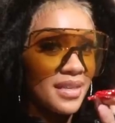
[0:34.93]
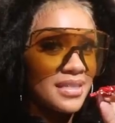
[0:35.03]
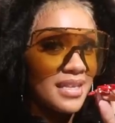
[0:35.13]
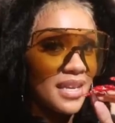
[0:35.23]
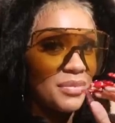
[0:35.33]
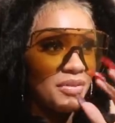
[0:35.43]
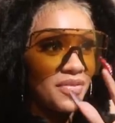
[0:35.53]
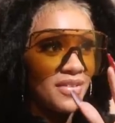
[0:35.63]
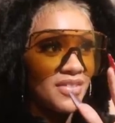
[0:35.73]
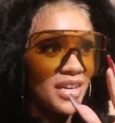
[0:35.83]
It's like the
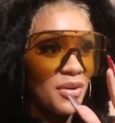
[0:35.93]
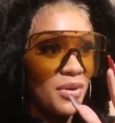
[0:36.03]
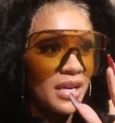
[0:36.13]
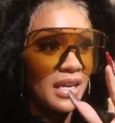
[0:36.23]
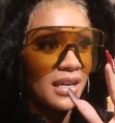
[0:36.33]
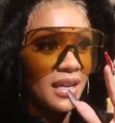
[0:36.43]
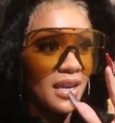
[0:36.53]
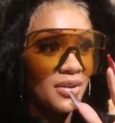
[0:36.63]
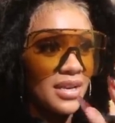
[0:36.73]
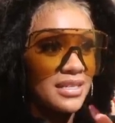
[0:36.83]
5th day working.
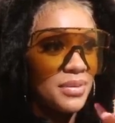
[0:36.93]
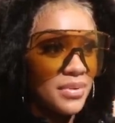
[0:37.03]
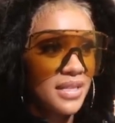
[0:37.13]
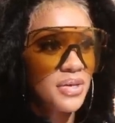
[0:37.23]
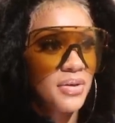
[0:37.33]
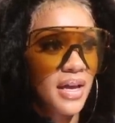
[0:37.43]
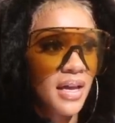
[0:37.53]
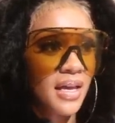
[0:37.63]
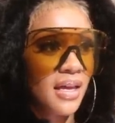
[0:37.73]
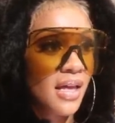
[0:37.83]
Crazy, but it's
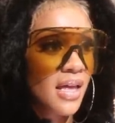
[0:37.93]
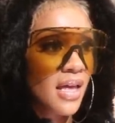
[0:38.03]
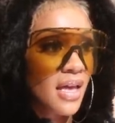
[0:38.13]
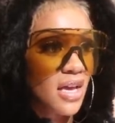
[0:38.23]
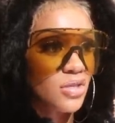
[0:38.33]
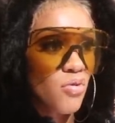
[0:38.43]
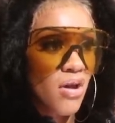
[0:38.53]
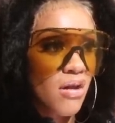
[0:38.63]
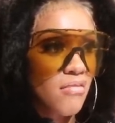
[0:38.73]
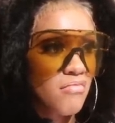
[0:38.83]
okay. It's
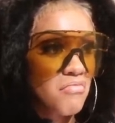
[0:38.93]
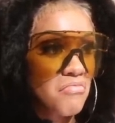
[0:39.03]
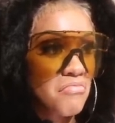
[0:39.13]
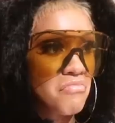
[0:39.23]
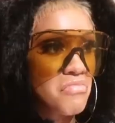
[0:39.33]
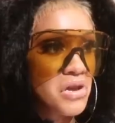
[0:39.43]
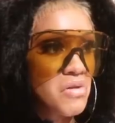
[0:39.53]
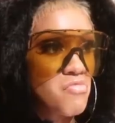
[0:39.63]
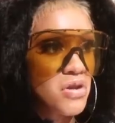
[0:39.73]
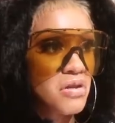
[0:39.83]
okay. I'm gonna
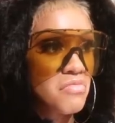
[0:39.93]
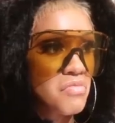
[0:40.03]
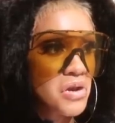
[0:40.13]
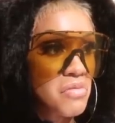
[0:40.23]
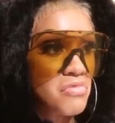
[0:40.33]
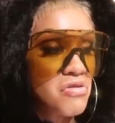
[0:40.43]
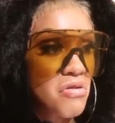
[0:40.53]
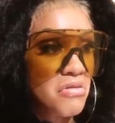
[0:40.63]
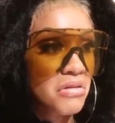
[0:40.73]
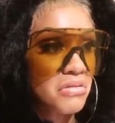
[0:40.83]
keep running. I'm gonna keep
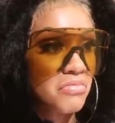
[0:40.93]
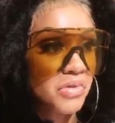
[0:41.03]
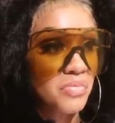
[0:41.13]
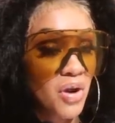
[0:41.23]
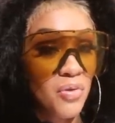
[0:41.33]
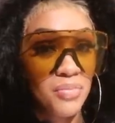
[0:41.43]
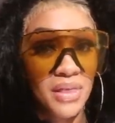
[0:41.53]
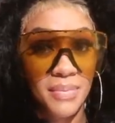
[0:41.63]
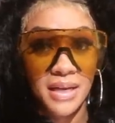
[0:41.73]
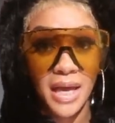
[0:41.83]
going, and tomorrow will be
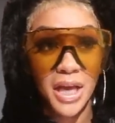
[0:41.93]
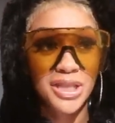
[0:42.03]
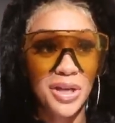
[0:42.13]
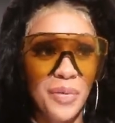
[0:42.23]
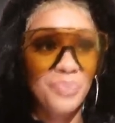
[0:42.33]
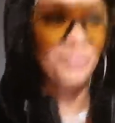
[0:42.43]
the big day. So,